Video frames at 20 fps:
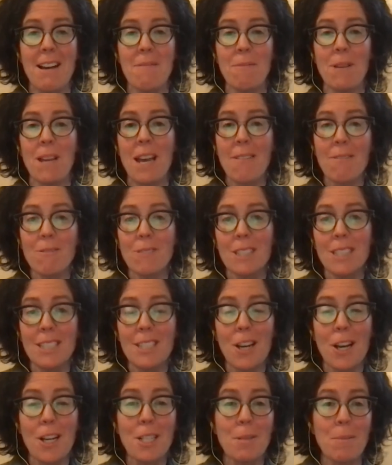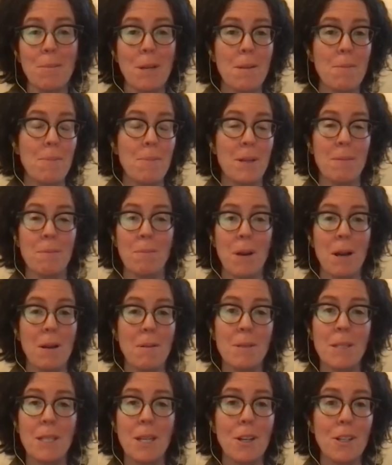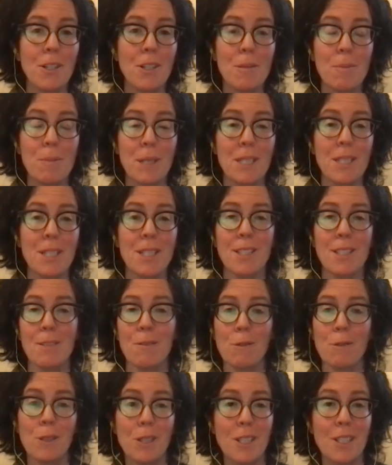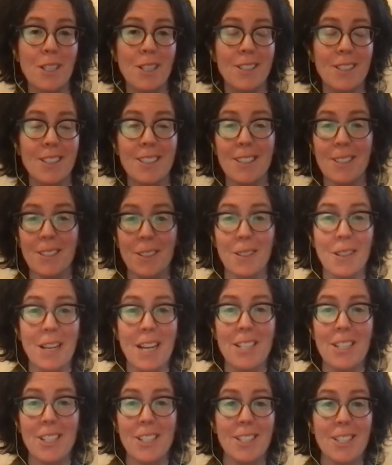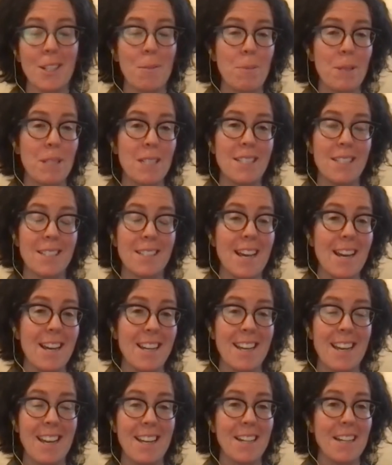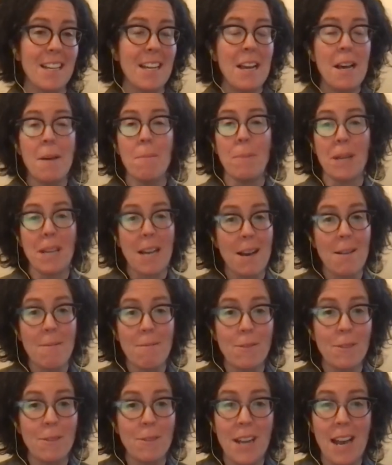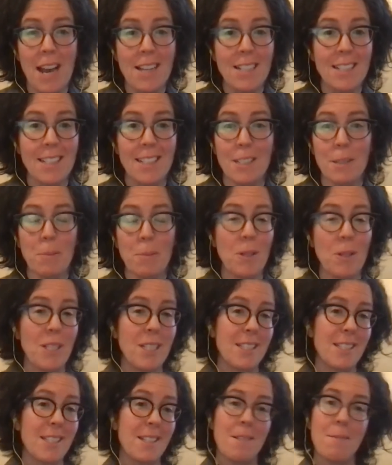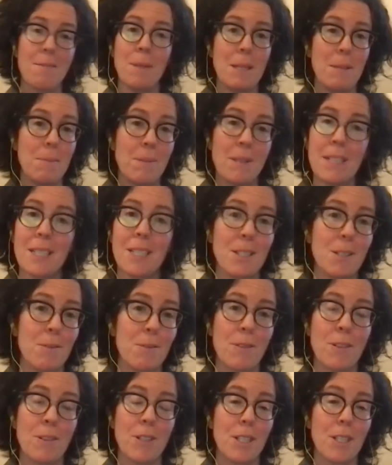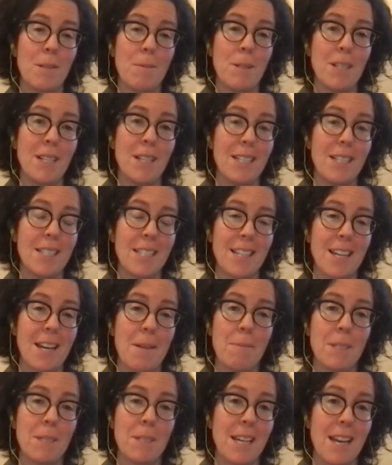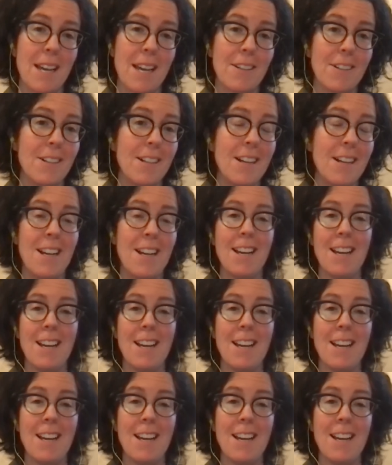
We haven't really talked about it, but probably all your places of work or your locations are places that can become food access points, can be places for a community to come together.